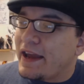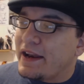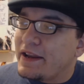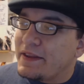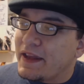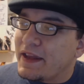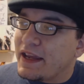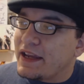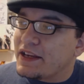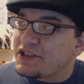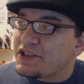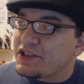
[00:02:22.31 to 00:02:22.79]
And
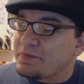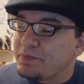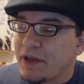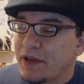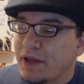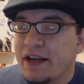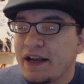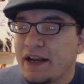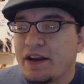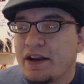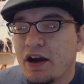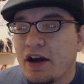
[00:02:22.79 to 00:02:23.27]
they
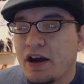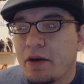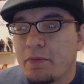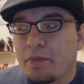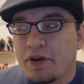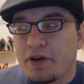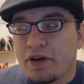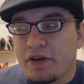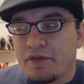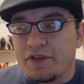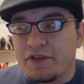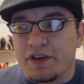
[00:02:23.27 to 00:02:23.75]
explain a
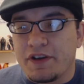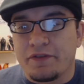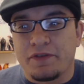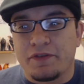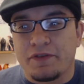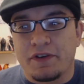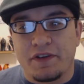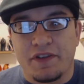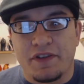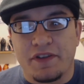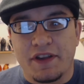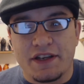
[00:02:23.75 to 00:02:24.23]
number of
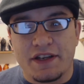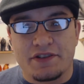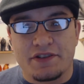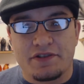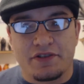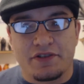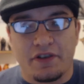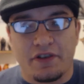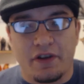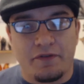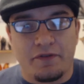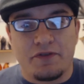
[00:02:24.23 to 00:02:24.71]
different things.
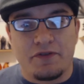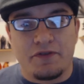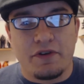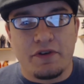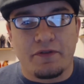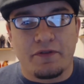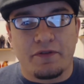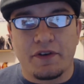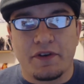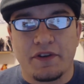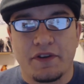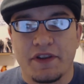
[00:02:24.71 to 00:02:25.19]
There's a few
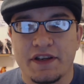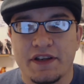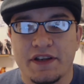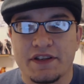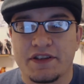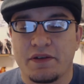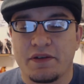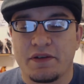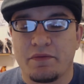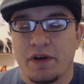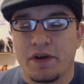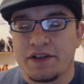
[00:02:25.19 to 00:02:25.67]
different
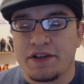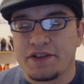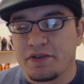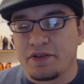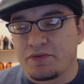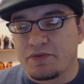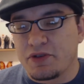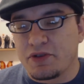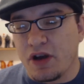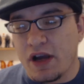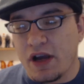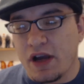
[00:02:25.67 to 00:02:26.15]
things that he winds
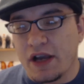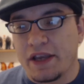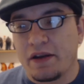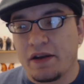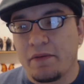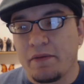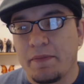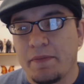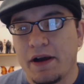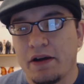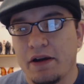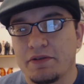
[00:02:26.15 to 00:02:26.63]
up
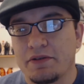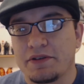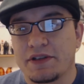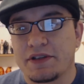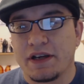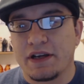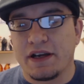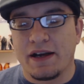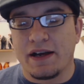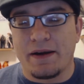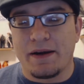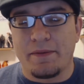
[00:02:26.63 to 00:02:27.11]
talking
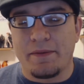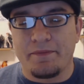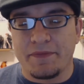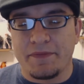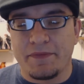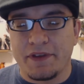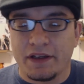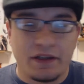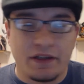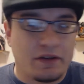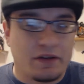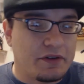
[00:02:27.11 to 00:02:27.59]
about. Um,
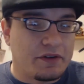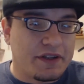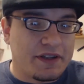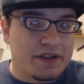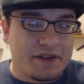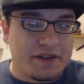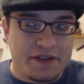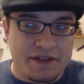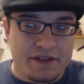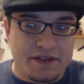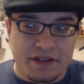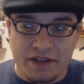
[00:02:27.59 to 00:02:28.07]
you know,
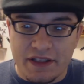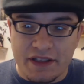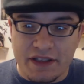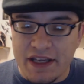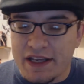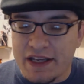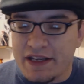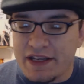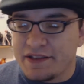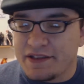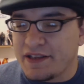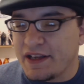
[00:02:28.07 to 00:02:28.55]
the, these
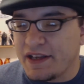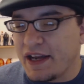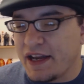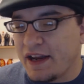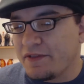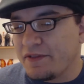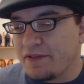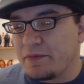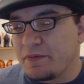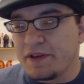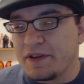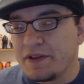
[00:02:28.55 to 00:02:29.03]
leaks that
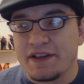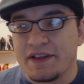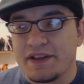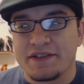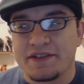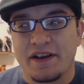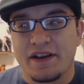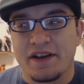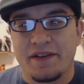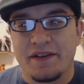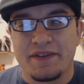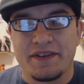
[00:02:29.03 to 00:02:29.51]
have to be
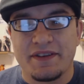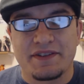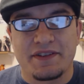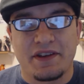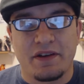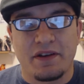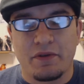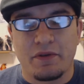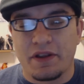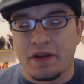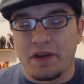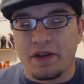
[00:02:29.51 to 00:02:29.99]
these uh, these
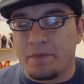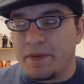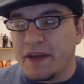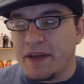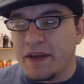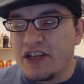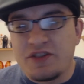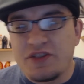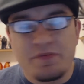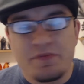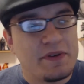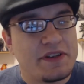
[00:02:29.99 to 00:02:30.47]
uh, the
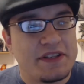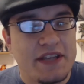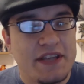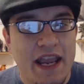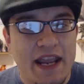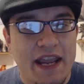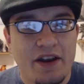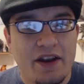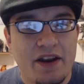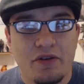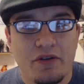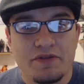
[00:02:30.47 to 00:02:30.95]
peach
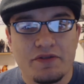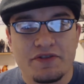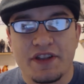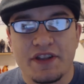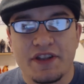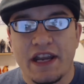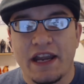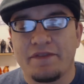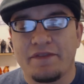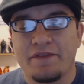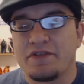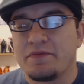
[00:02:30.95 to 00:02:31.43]
potatoes
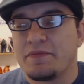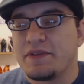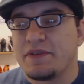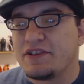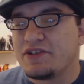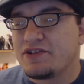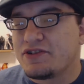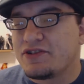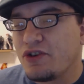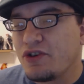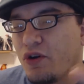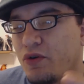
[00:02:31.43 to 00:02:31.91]
that have to be
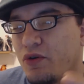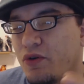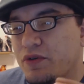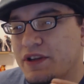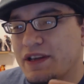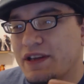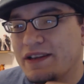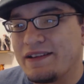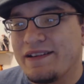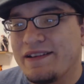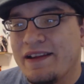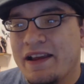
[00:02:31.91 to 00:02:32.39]

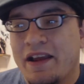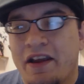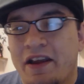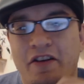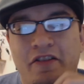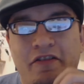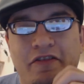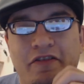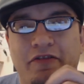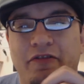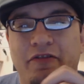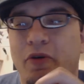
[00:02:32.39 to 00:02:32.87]
soaked in
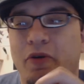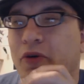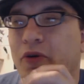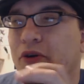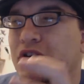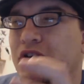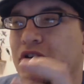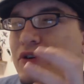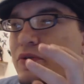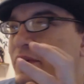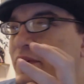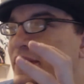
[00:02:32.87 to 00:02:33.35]

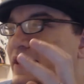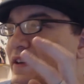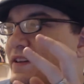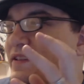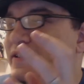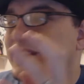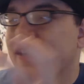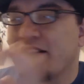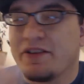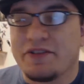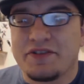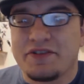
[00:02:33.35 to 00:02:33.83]
four
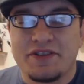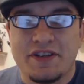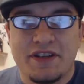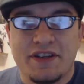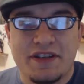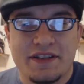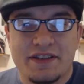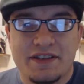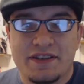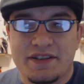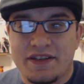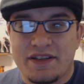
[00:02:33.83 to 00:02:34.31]
degrees
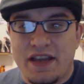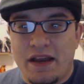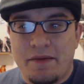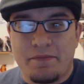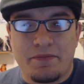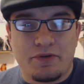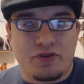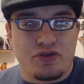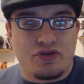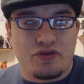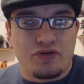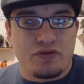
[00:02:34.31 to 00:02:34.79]
Celsius
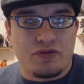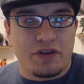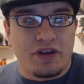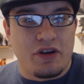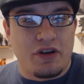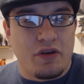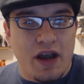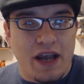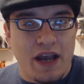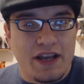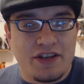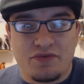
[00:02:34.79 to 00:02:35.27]
temperature,
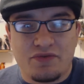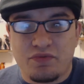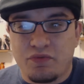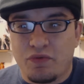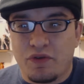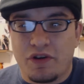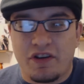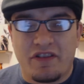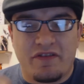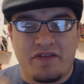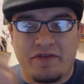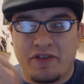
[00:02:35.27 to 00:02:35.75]
you know, ice
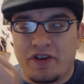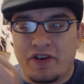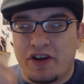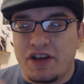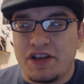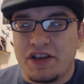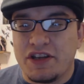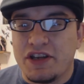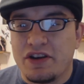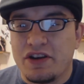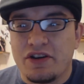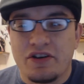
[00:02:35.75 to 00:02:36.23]
water for
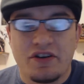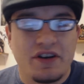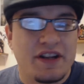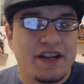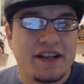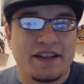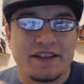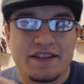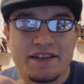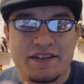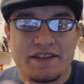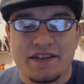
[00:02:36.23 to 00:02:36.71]
a year to
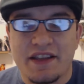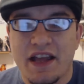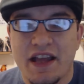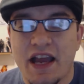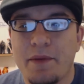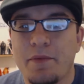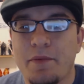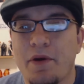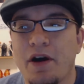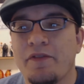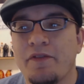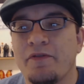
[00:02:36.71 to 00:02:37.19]
get the
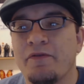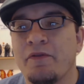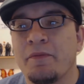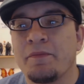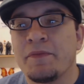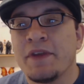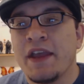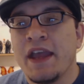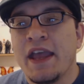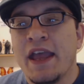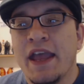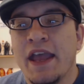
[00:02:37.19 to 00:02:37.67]
slime off of
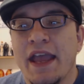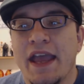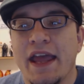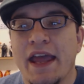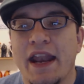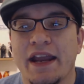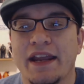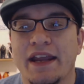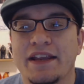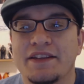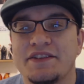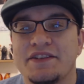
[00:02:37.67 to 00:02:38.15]
them.
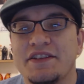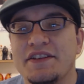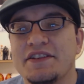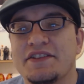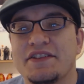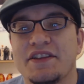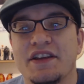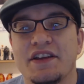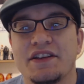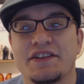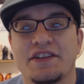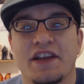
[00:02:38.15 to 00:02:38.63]
And I guess
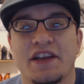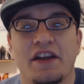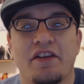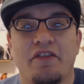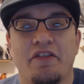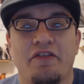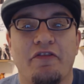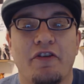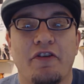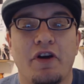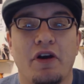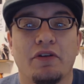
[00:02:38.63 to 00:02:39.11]
these things kind
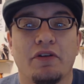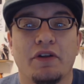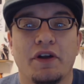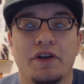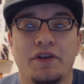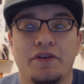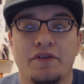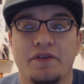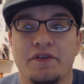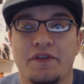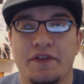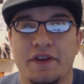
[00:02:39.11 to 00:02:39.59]
of fall
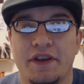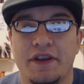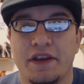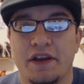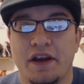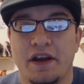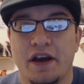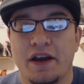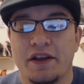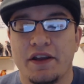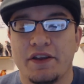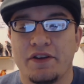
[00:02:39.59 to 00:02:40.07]
under
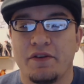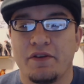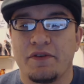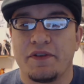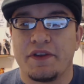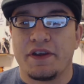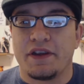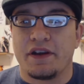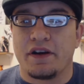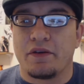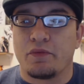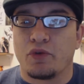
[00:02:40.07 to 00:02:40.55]
the uh, you know
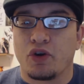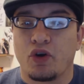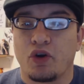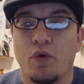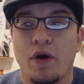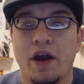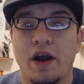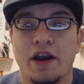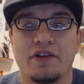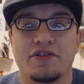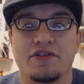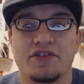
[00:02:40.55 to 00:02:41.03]
the uh,
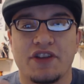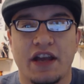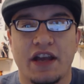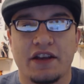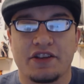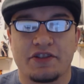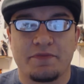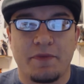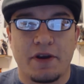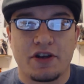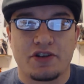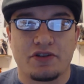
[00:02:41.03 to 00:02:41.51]
requires
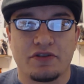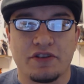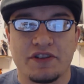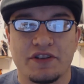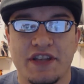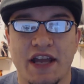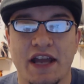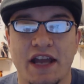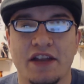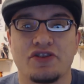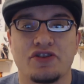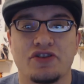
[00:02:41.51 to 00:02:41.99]
special
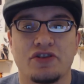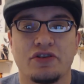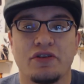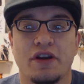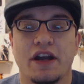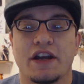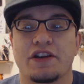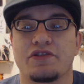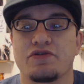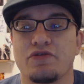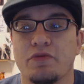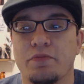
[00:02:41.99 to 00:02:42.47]
attention
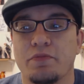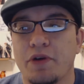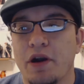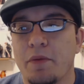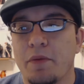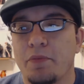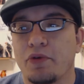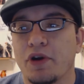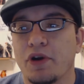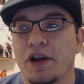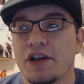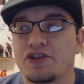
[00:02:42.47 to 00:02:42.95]
or extra
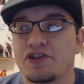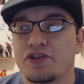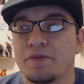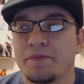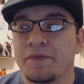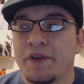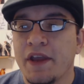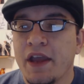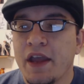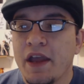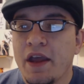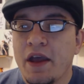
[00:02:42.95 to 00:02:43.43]

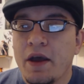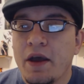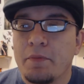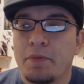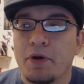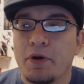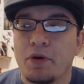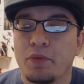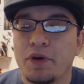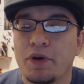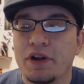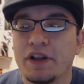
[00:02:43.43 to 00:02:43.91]
preparation.
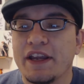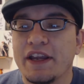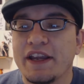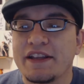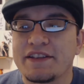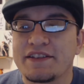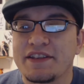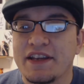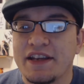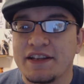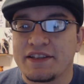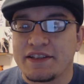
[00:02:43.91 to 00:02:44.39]
But really,
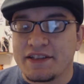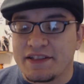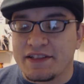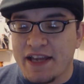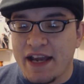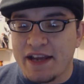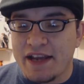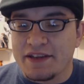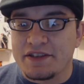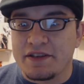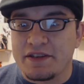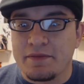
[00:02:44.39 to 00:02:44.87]
it's it's a
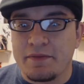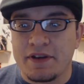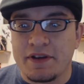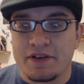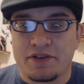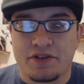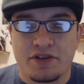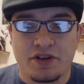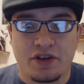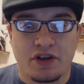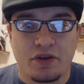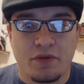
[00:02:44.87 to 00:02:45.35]

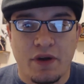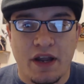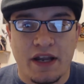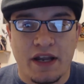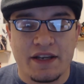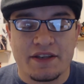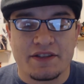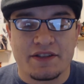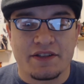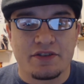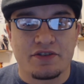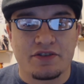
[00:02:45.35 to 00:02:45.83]
testament to
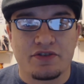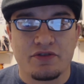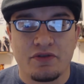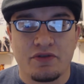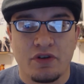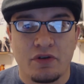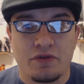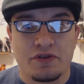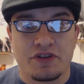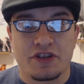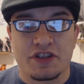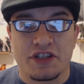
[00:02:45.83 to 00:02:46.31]
Granny
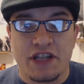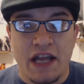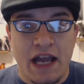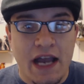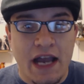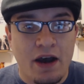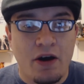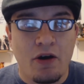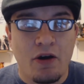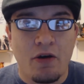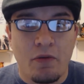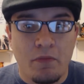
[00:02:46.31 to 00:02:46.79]
Setsuno and just
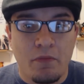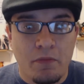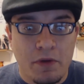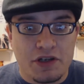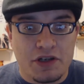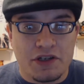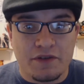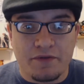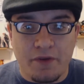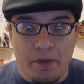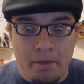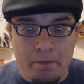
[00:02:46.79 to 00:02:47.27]
how
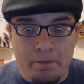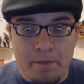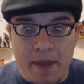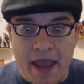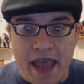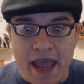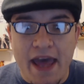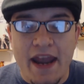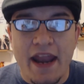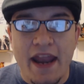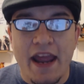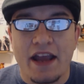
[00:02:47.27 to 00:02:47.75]
much of a
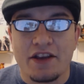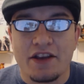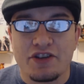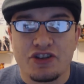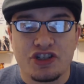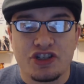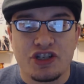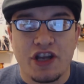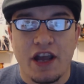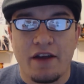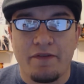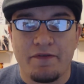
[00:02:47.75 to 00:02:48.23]
badass
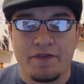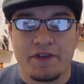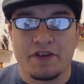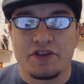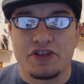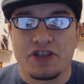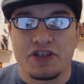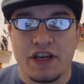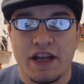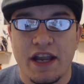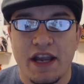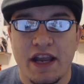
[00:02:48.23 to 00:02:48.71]
chef
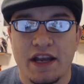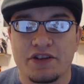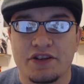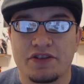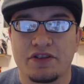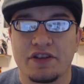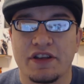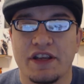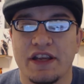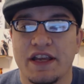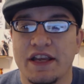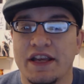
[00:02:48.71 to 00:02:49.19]
that she
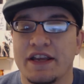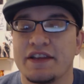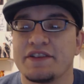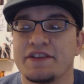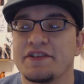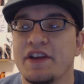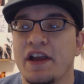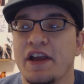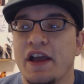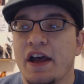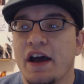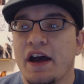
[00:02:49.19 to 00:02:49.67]
actually
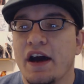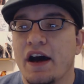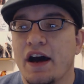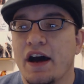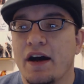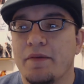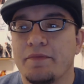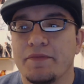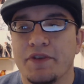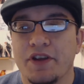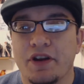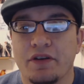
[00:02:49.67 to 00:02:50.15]
is.
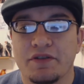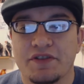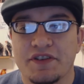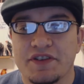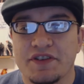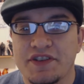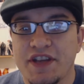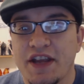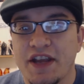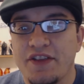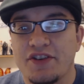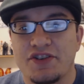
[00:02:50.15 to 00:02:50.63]
Um, you know,
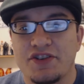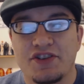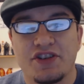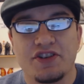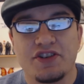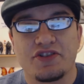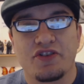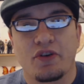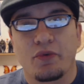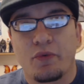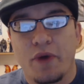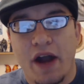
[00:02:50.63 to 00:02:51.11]
to say that
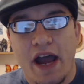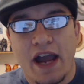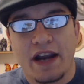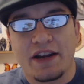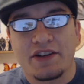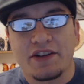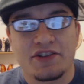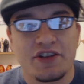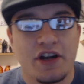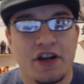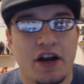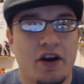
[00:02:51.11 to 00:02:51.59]
she's a
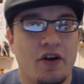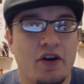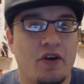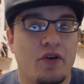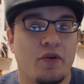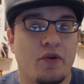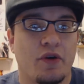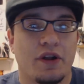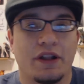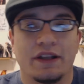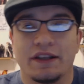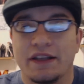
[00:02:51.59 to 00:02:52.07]
rock star
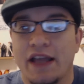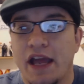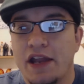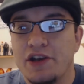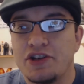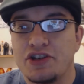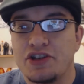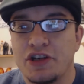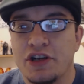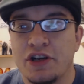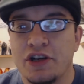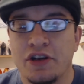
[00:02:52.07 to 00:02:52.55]
or a
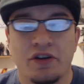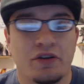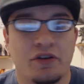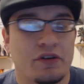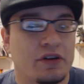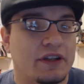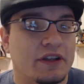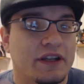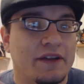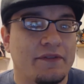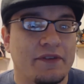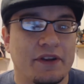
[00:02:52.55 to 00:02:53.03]
legend
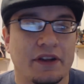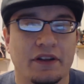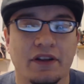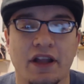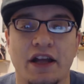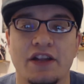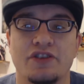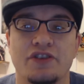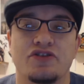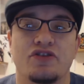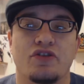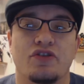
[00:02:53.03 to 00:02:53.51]
or a living
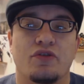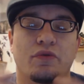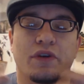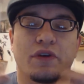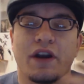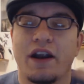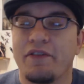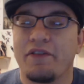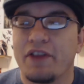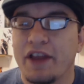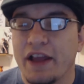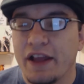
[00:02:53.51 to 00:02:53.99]
legend or
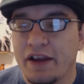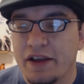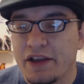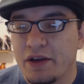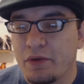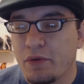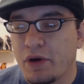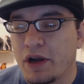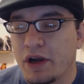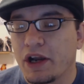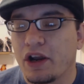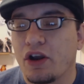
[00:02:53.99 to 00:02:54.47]
whatever the hell
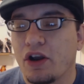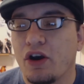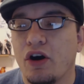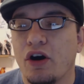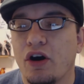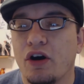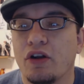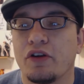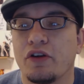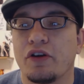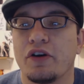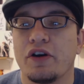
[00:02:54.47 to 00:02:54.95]
you want to
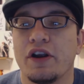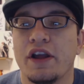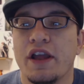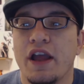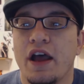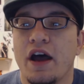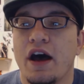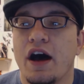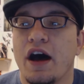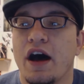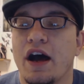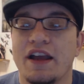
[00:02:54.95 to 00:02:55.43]
call her
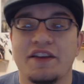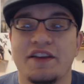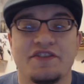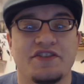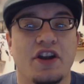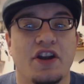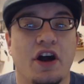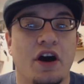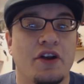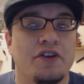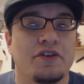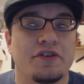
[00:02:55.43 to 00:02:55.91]
uh, is
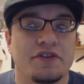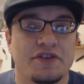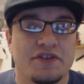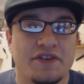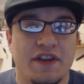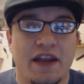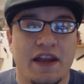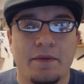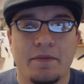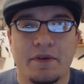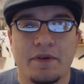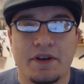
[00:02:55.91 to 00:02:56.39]
an
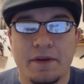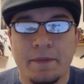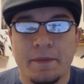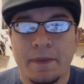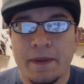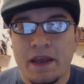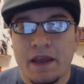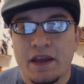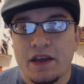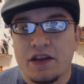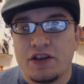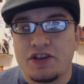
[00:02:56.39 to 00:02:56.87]
understatement.
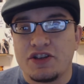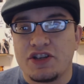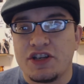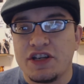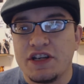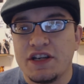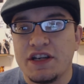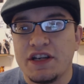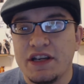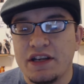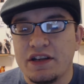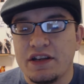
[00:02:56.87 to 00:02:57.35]

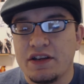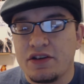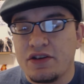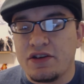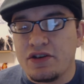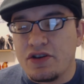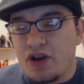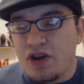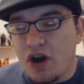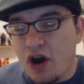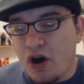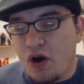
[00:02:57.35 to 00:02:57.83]
She
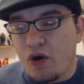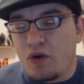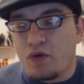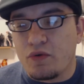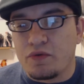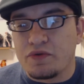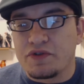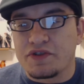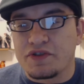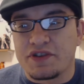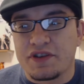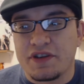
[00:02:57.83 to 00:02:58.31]

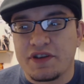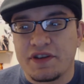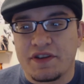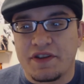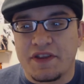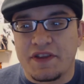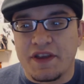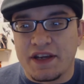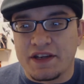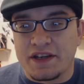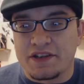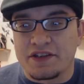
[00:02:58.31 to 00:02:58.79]
knows
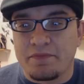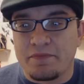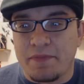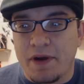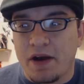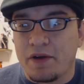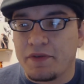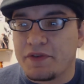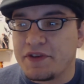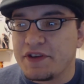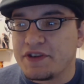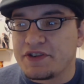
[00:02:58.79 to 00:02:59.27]
things
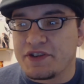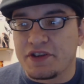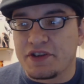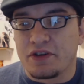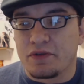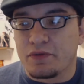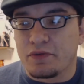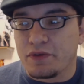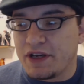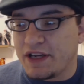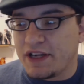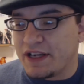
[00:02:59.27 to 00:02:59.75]
about these
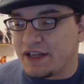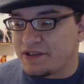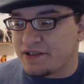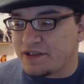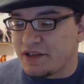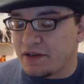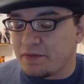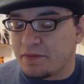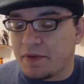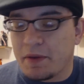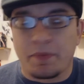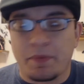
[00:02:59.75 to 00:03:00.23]
ingredients
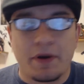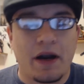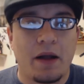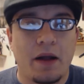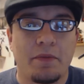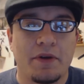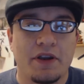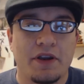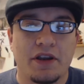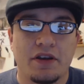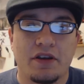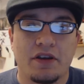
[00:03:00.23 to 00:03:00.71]
that, that
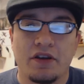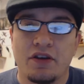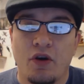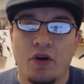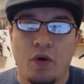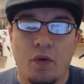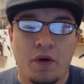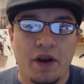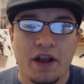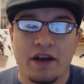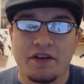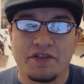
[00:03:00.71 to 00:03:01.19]
probably
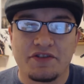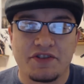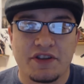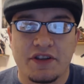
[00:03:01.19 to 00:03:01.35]
no one